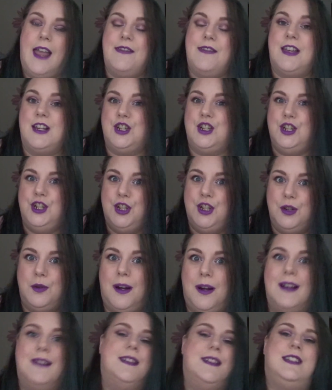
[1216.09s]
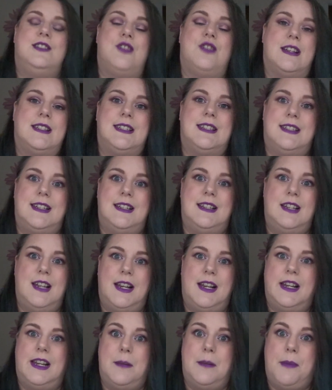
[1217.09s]
that you are interested in
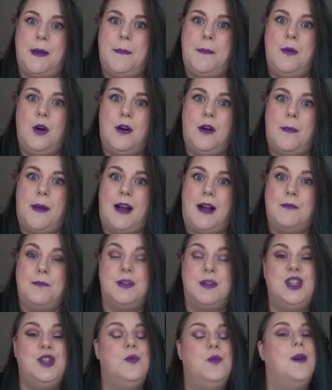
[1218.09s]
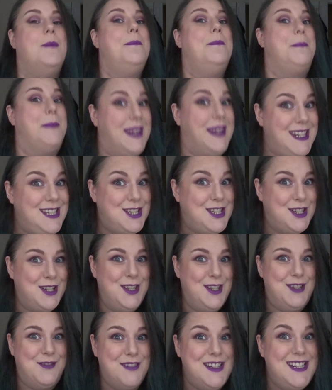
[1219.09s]
learning a bit more about, but you want me to
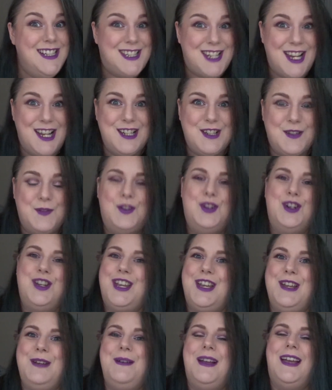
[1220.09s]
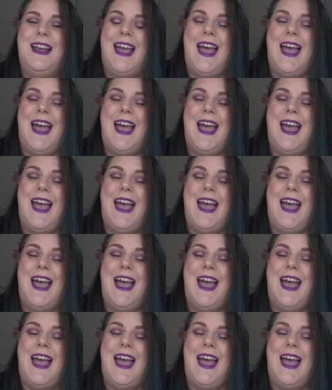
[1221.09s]
do the research for you?